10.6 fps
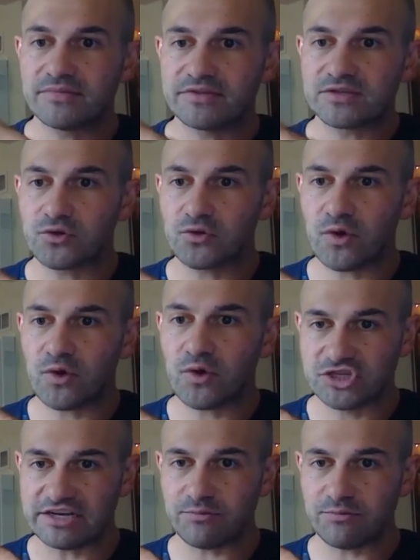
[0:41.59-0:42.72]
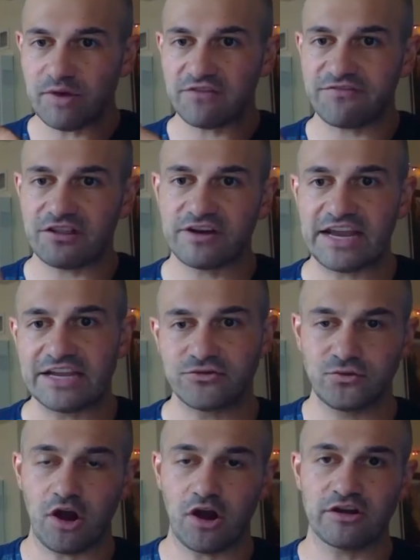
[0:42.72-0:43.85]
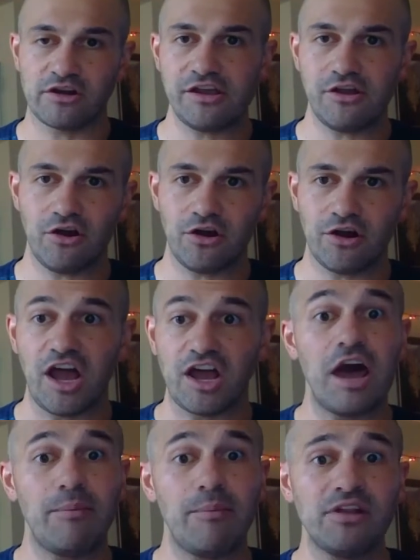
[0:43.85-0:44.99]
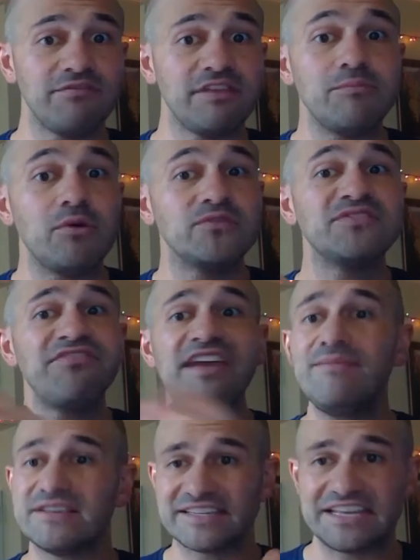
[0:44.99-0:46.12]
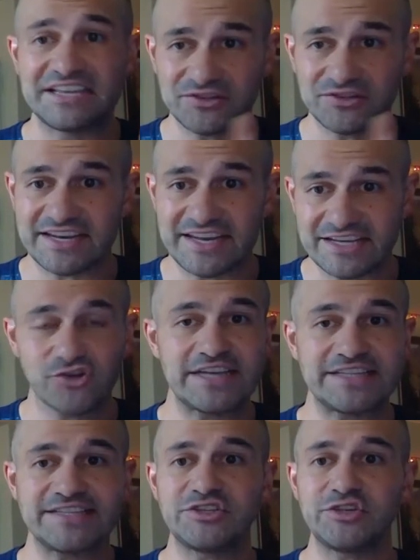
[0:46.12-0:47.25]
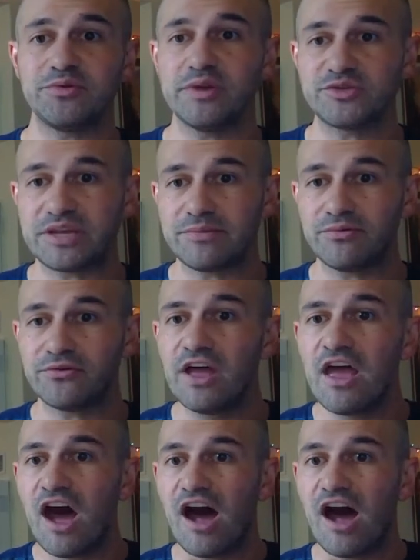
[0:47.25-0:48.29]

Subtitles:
So John D. Rockefeller and Andrew Carnegie are a couple of the most famous Gilded Age crazy, stupid, rich people.